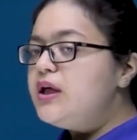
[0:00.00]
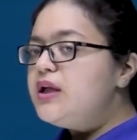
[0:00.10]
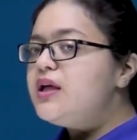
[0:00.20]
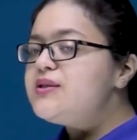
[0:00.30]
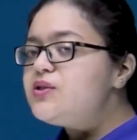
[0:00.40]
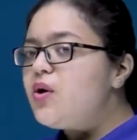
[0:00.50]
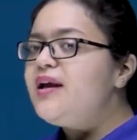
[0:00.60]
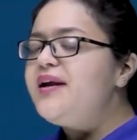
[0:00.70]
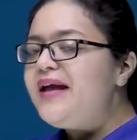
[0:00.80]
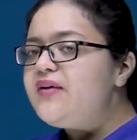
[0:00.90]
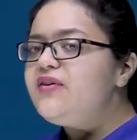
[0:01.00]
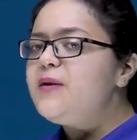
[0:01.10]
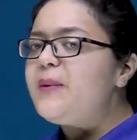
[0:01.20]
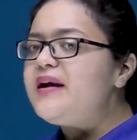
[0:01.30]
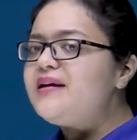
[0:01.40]
the solid heavy
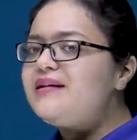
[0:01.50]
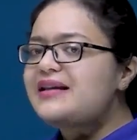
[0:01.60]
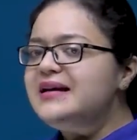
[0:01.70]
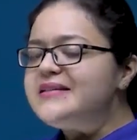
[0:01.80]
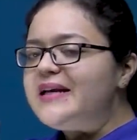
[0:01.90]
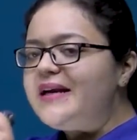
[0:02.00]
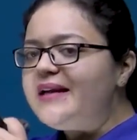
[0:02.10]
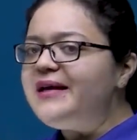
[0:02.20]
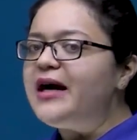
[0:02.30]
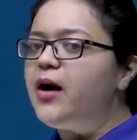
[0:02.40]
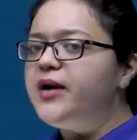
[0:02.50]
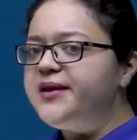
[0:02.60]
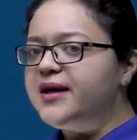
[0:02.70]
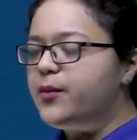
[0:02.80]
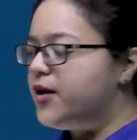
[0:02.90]
particle that settle down at
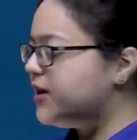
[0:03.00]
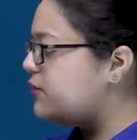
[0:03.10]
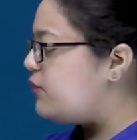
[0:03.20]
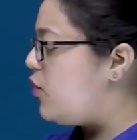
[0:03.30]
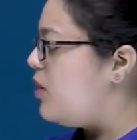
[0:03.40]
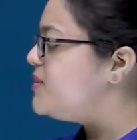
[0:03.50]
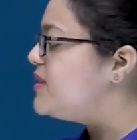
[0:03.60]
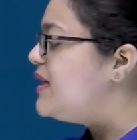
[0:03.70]
the bottom forms